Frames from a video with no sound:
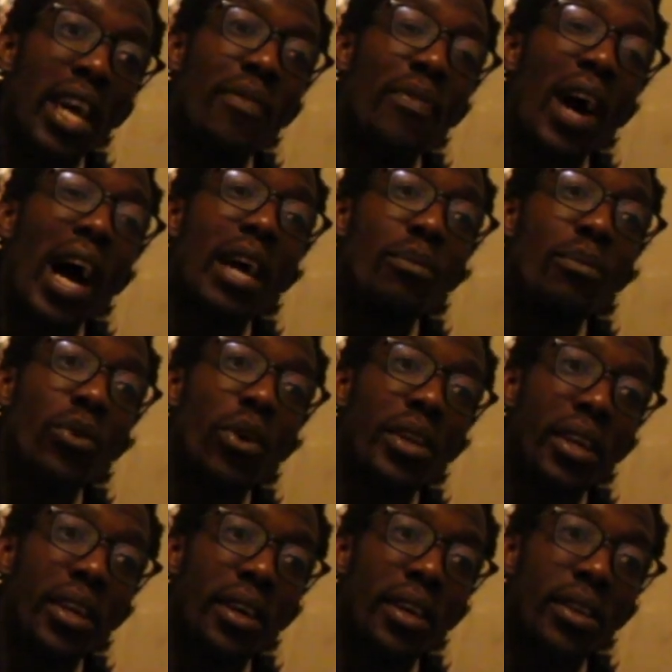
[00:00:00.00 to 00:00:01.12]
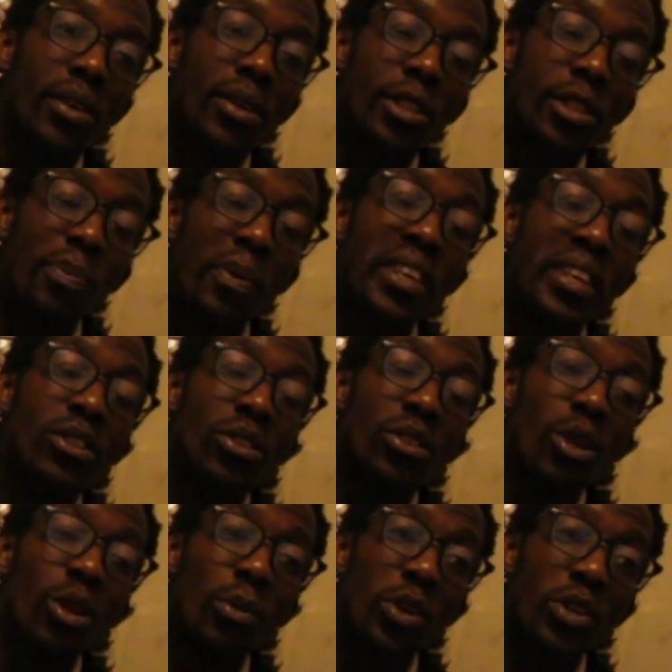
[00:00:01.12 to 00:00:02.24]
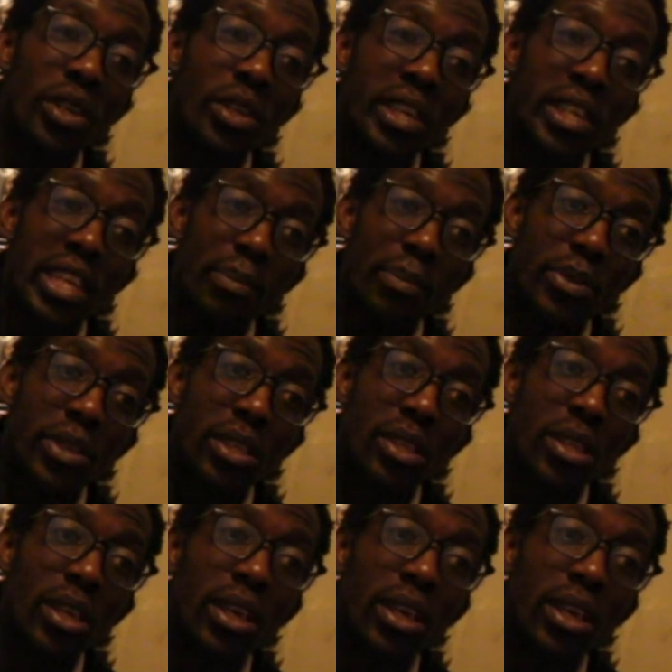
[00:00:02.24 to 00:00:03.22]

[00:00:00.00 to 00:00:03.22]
If I'm gonna, speaking to the commercial exception,